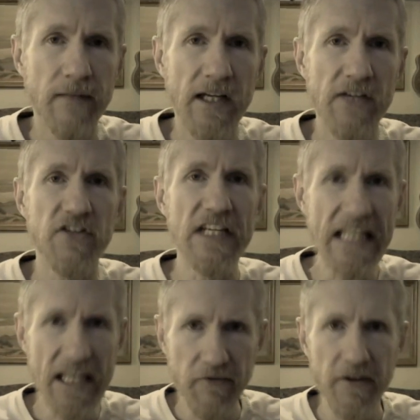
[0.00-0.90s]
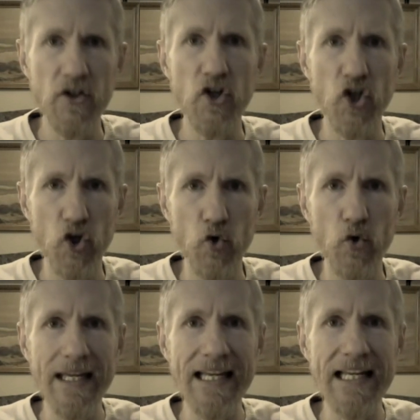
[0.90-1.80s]
He's given
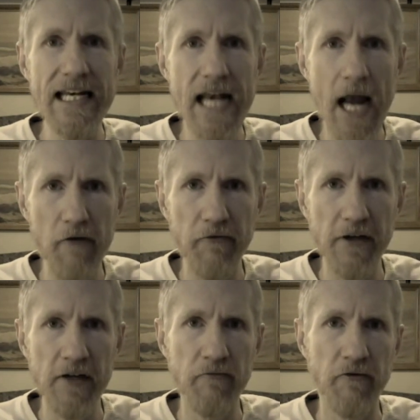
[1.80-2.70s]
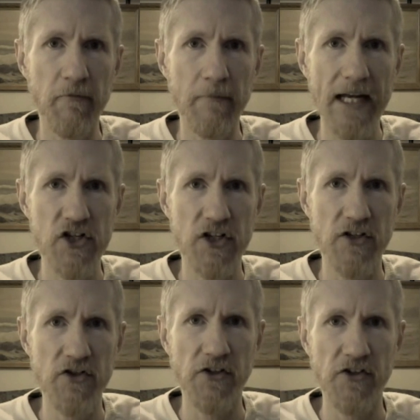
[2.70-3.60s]
you enough
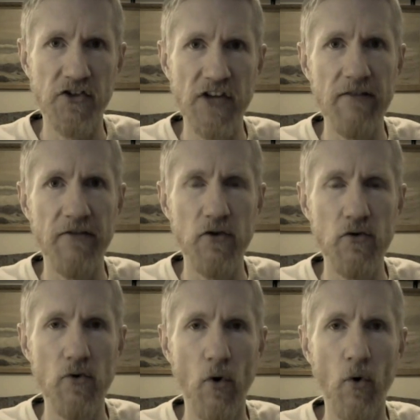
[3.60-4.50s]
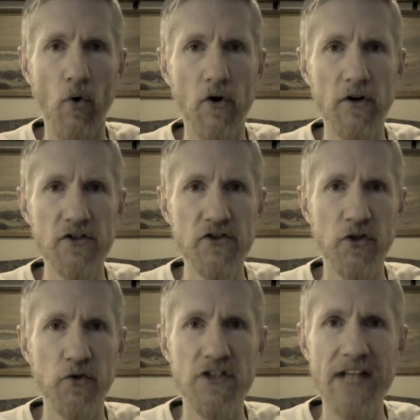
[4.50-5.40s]
information to save you or
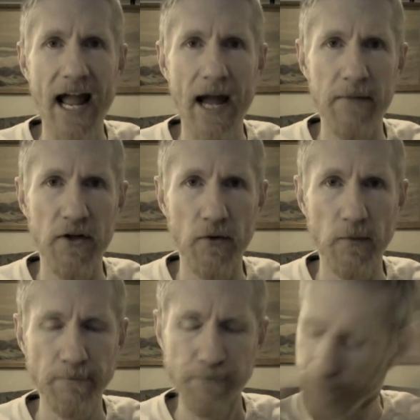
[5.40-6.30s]
to damn you.